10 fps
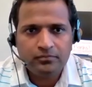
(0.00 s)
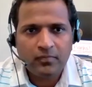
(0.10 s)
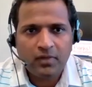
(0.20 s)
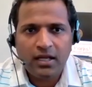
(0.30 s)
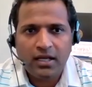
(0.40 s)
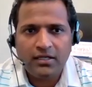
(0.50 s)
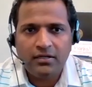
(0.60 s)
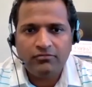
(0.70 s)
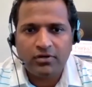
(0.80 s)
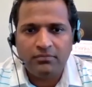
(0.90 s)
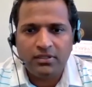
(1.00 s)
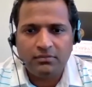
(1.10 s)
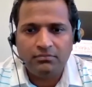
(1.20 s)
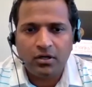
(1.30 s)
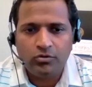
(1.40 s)
And from the
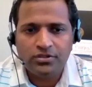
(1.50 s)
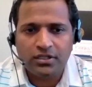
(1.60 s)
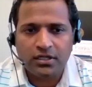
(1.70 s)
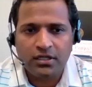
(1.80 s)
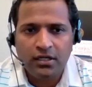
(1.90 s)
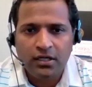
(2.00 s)
browser,